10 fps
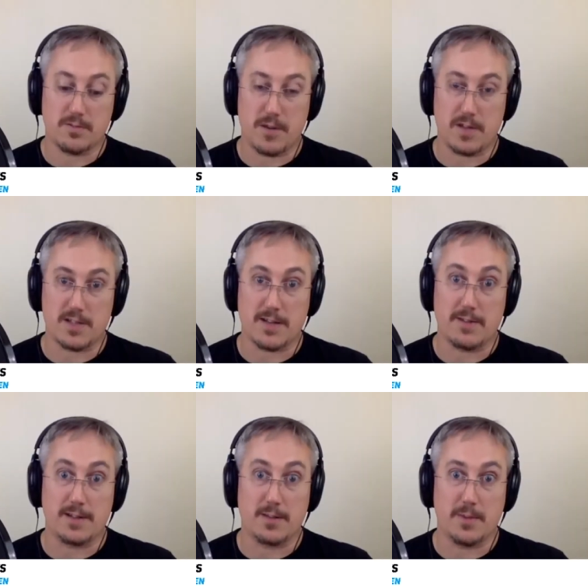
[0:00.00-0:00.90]
branched out a
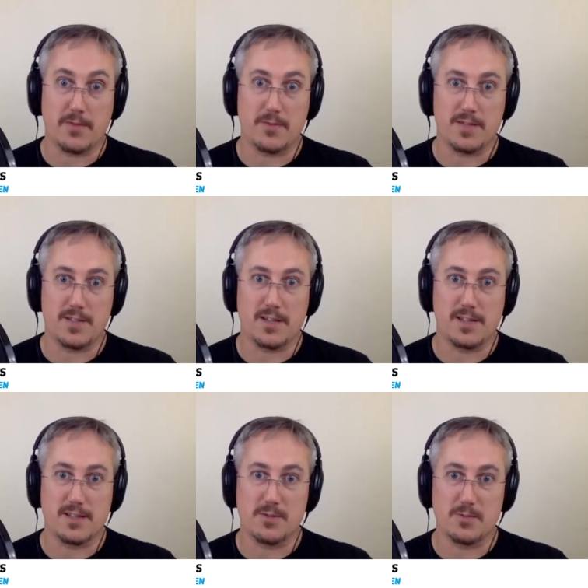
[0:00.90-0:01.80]
little bit from design
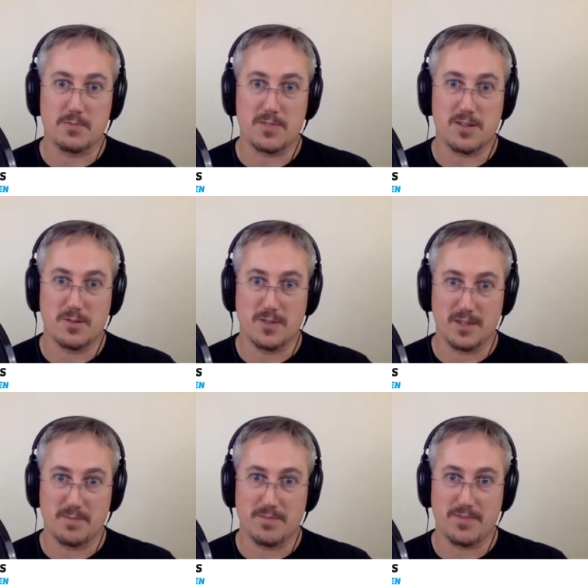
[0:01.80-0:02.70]
to
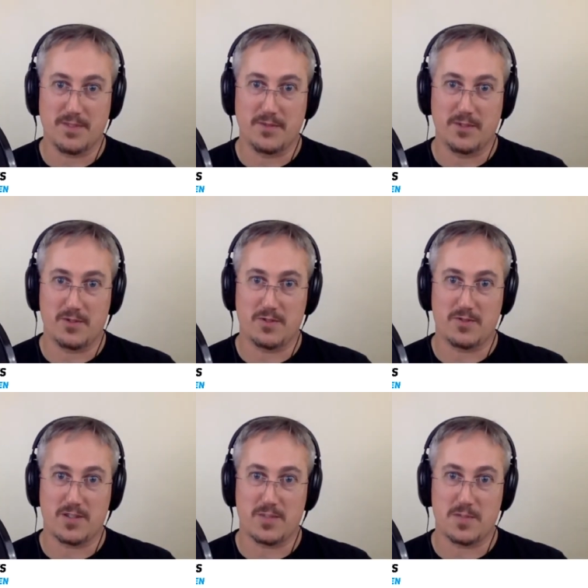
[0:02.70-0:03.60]
solving the future of
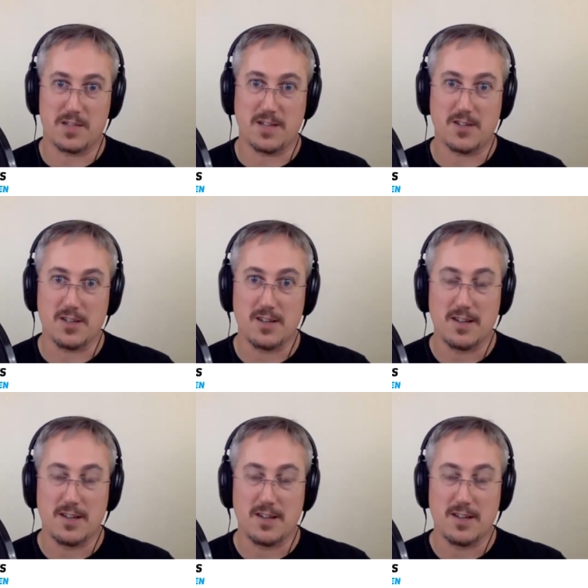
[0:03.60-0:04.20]
transportation.